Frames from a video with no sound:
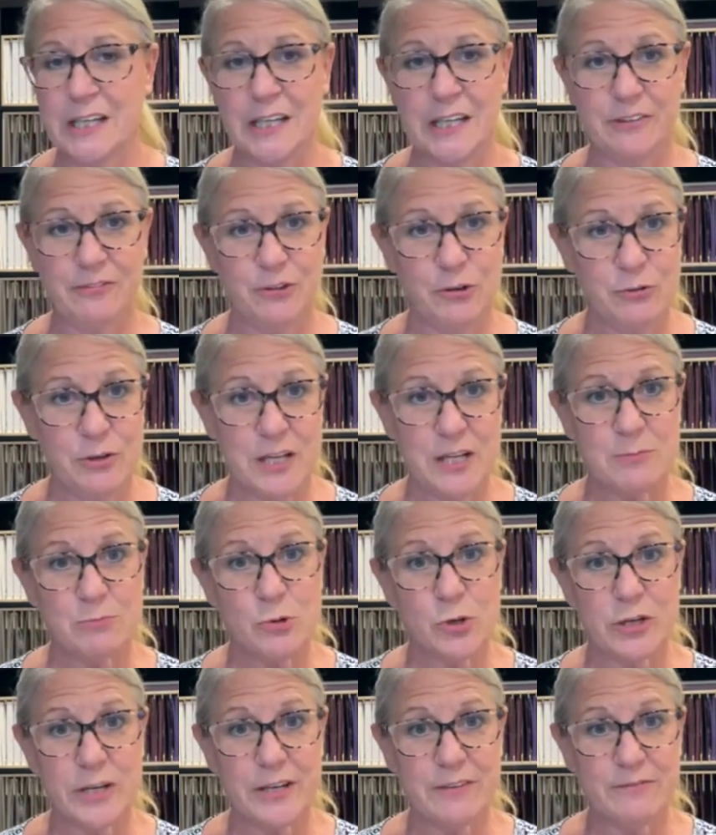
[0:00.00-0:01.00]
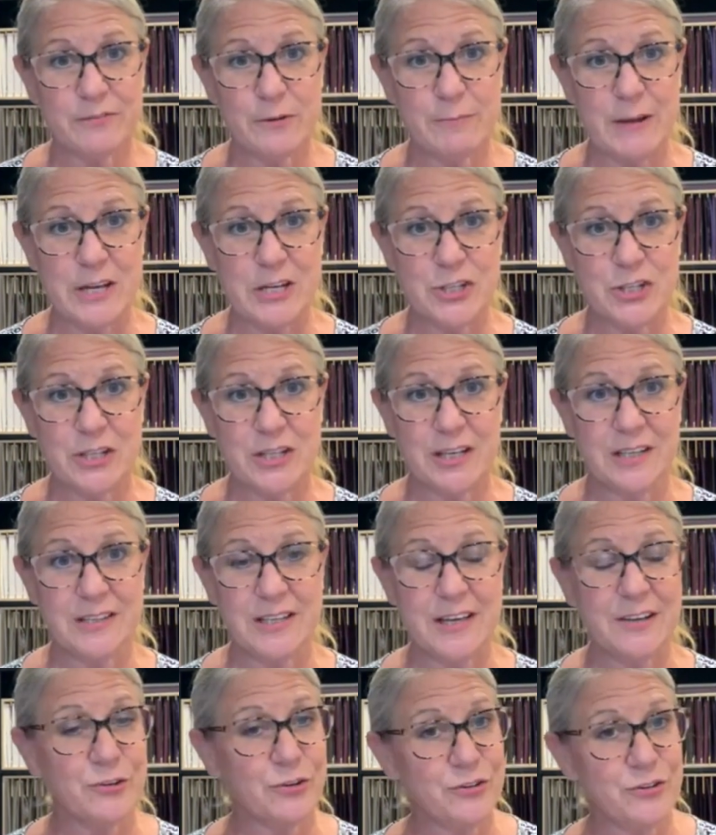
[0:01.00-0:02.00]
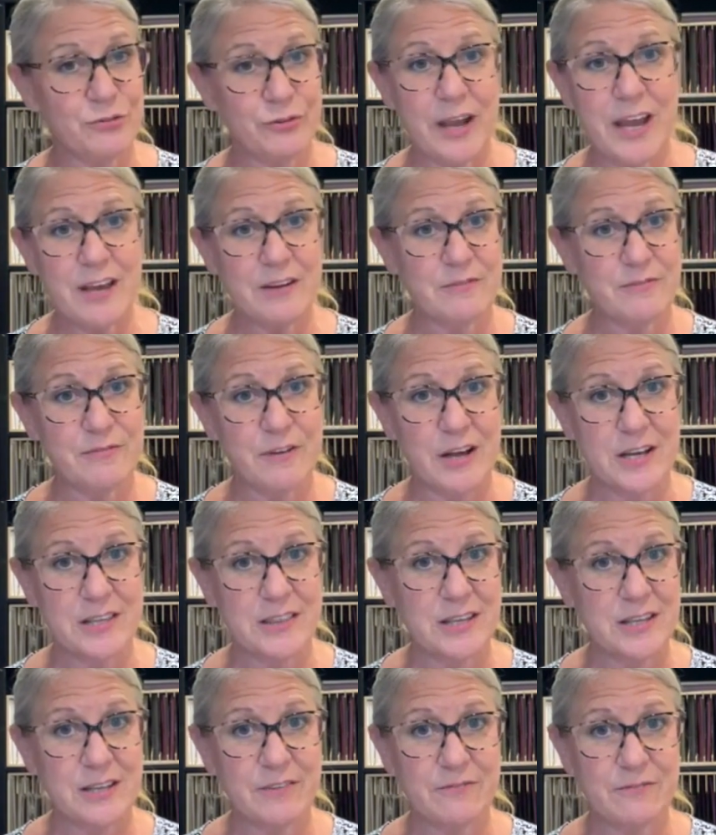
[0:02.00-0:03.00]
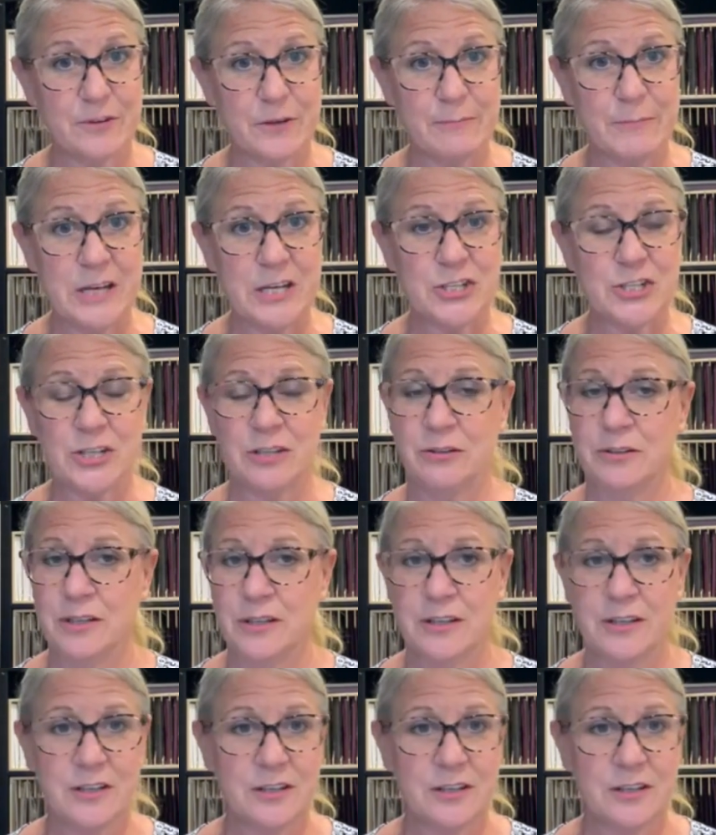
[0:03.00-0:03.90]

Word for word: If you need more information on that or you can't find the information,